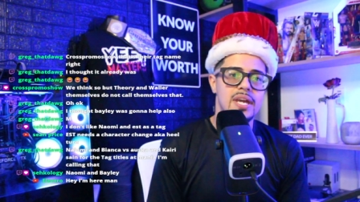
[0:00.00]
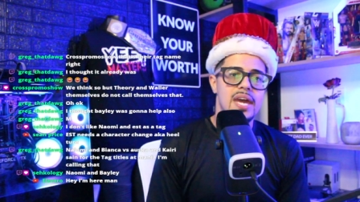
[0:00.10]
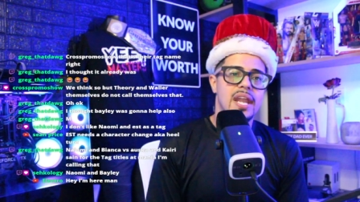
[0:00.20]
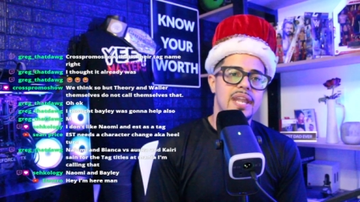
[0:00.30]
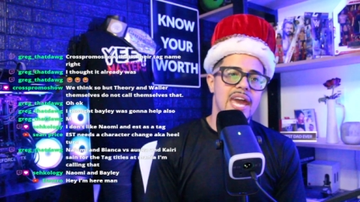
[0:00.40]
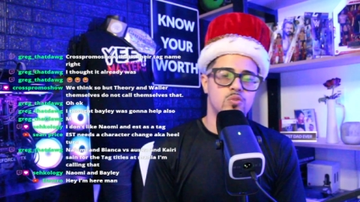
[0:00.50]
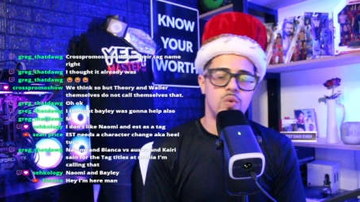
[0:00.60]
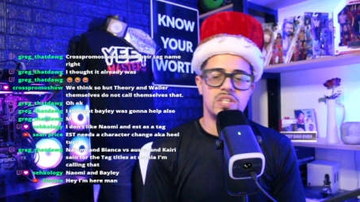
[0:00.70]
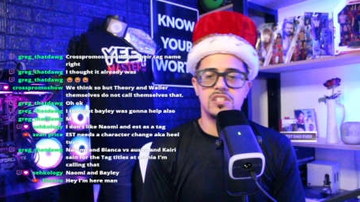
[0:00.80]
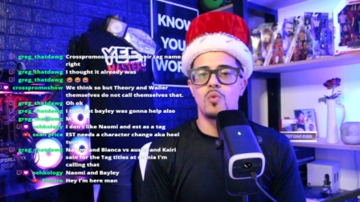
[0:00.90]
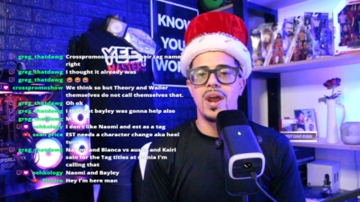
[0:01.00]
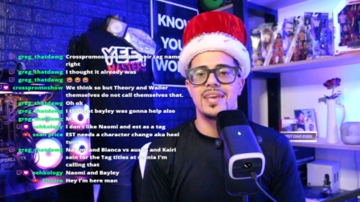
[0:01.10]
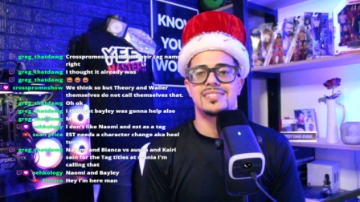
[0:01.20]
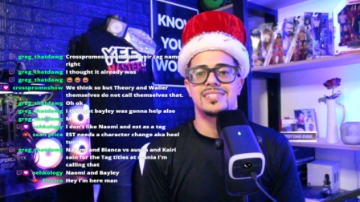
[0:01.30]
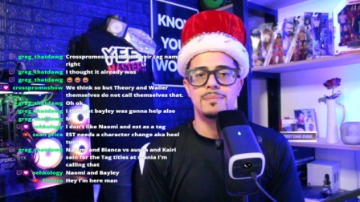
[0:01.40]
Next week's is already
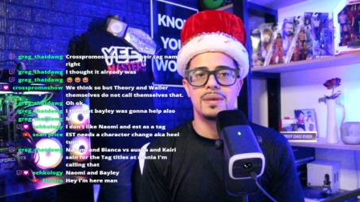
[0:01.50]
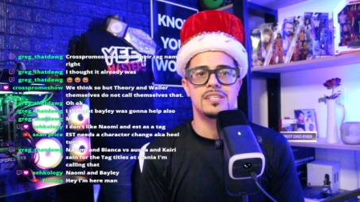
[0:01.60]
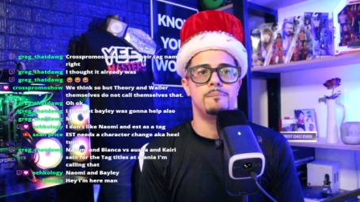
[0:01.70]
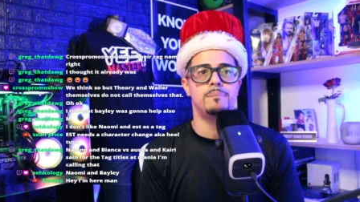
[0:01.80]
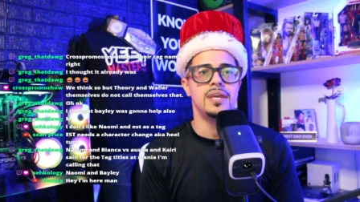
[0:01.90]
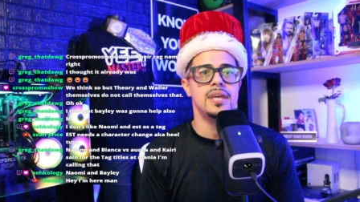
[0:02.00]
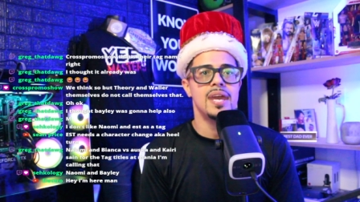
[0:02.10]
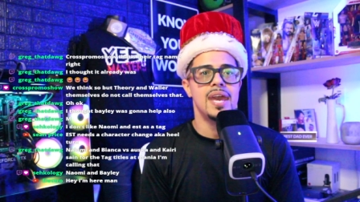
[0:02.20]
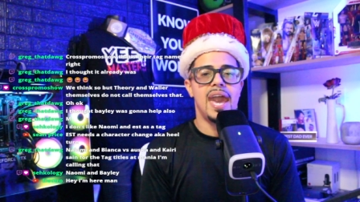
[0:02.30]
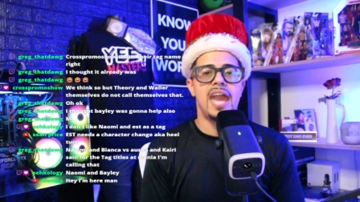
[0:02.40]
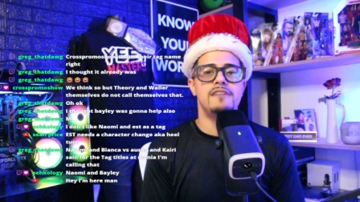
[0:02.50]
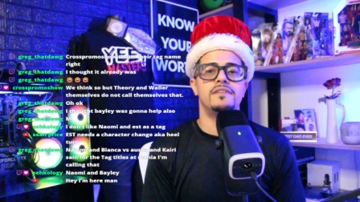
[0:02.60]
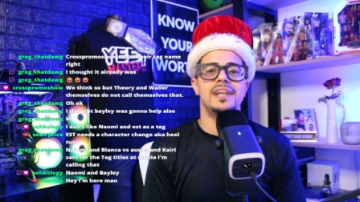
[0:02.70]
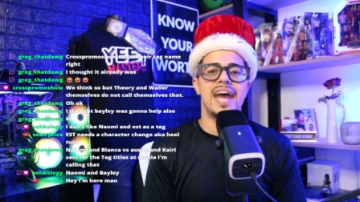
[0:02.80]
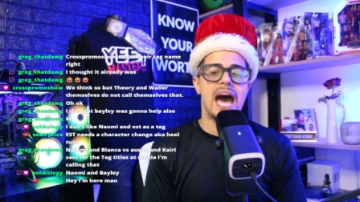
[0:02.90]
seeming to be a
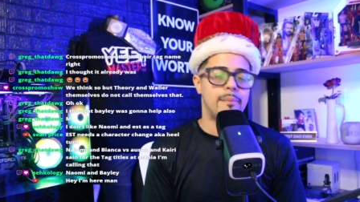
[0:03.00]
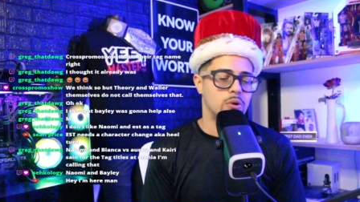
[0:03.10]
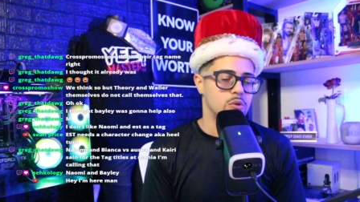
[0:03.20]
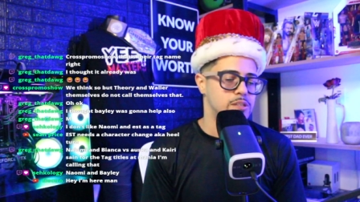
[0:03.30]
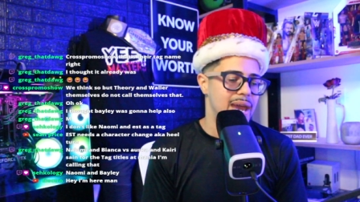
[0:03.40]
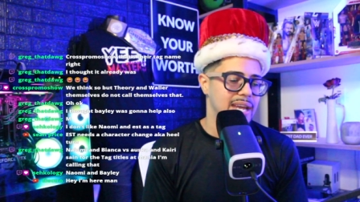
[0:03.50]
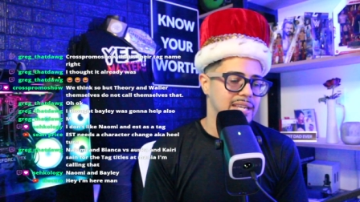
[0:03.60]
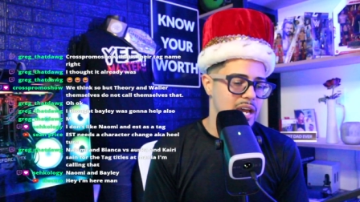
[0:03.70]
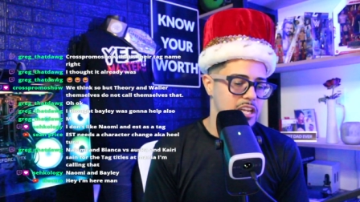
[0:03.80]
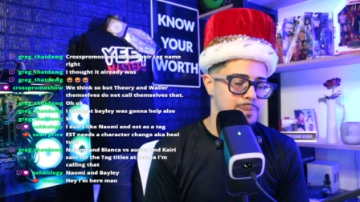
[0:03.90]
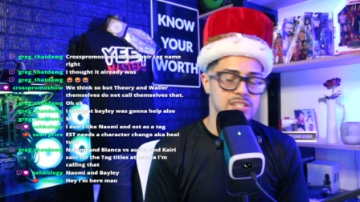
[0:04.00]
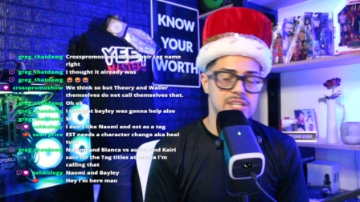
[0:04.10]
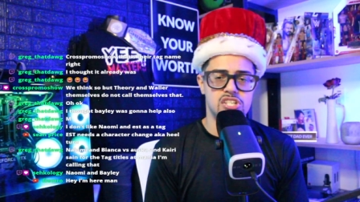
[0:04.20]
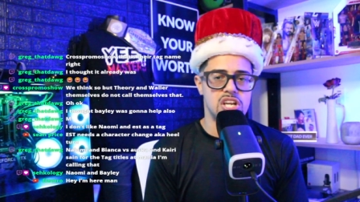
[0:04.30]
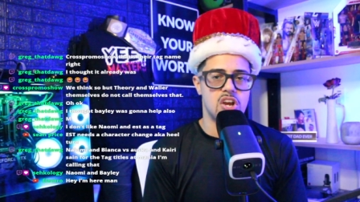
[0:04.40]
phenomenal SmackDown, especially that
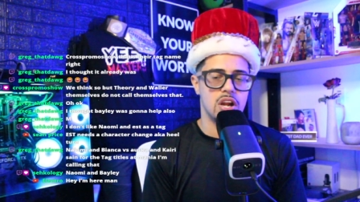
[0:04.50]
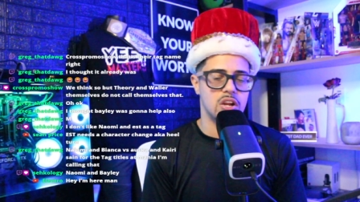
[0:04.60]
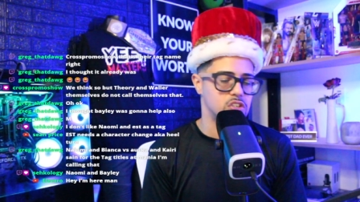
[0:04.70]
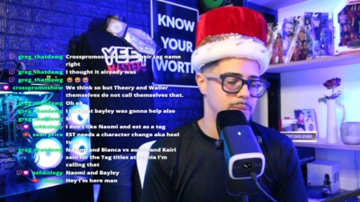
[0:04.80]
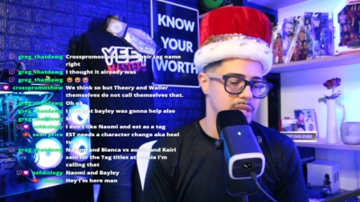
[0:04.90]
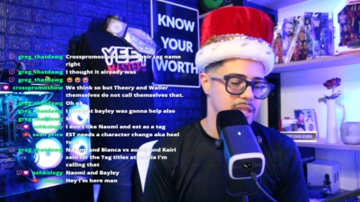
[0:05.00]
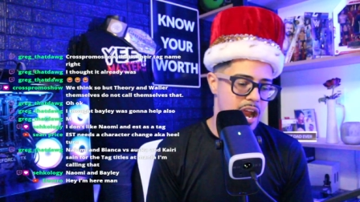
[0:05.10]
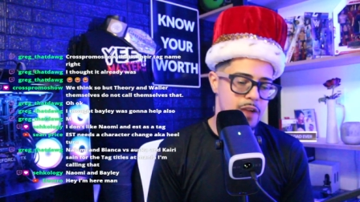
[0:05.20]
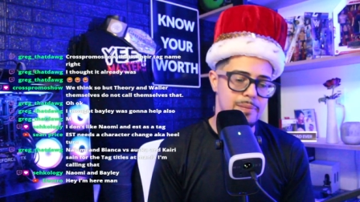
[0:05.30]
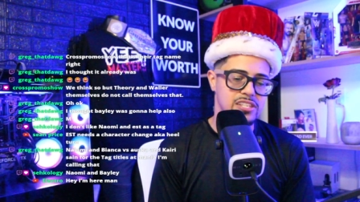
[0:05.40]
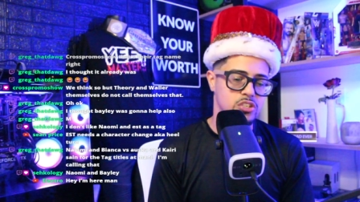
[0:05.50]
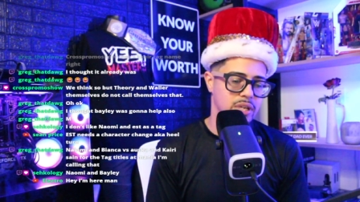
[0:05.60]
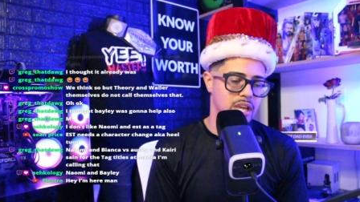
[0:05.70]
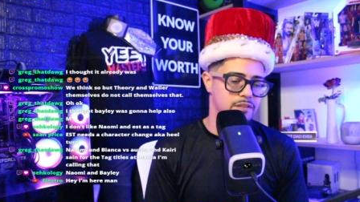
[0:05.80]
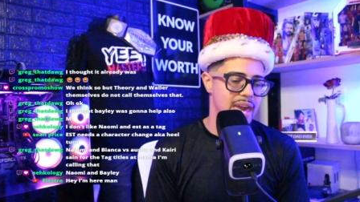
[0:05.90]
Jade Cargill is going to be there. Everybody's tuning
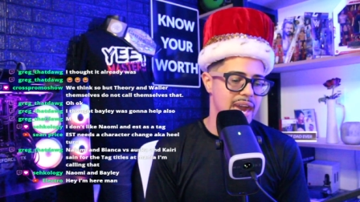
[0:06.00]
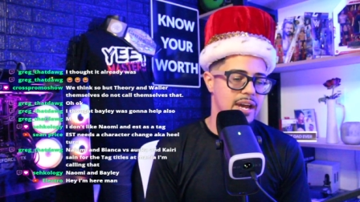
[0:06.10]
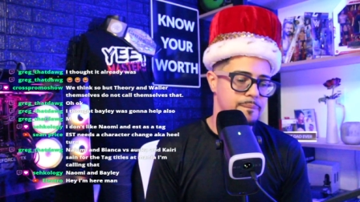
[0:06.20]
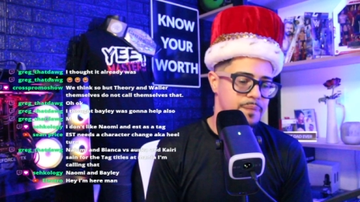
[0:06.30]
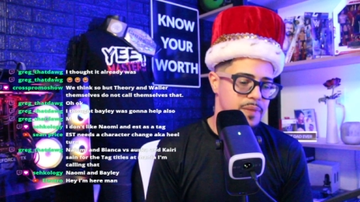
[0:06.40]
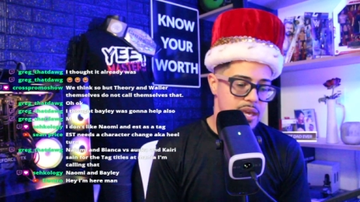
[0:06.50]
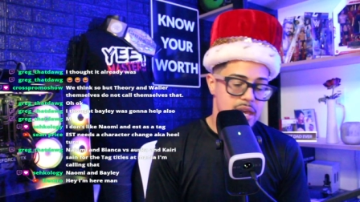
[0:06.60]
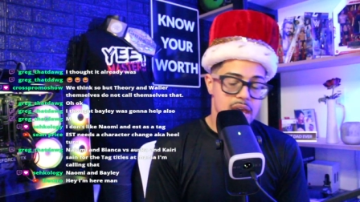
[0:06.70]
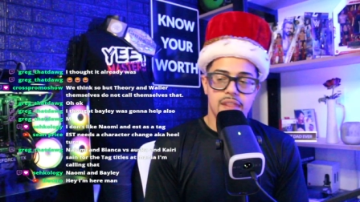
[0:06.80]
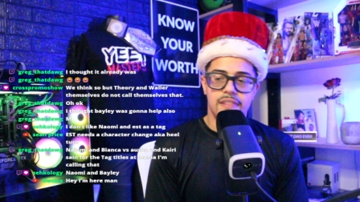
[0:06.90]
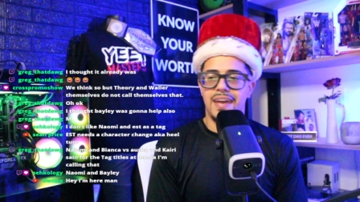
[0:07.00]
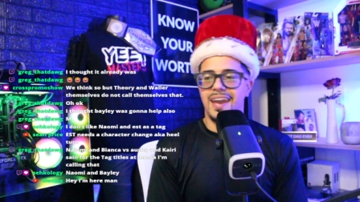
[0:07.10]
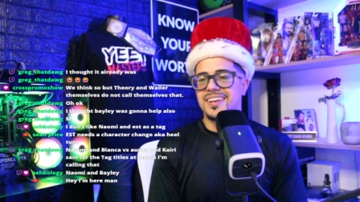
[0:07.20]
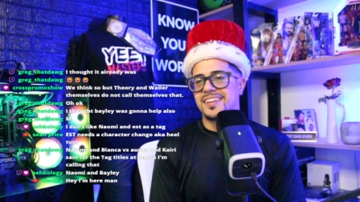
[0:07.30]
in for that, huh? Then